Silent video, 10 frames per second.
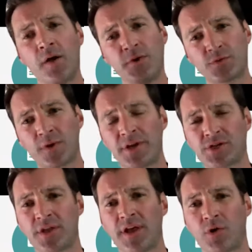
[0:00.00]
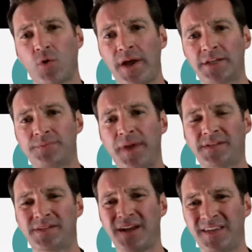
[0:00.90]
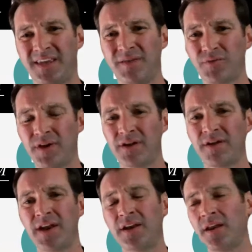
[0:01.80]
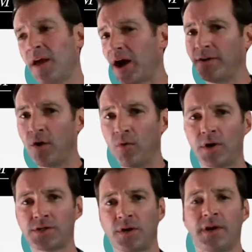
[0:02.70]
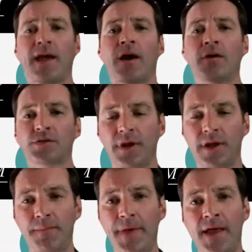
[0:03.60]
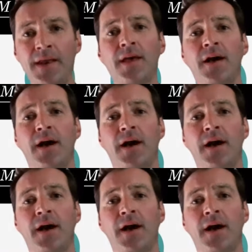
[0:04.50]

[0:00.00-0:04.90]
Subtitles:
We just want to make sure they have a quiet space, and I keep reiterating, I don't want you on a couch or in bed.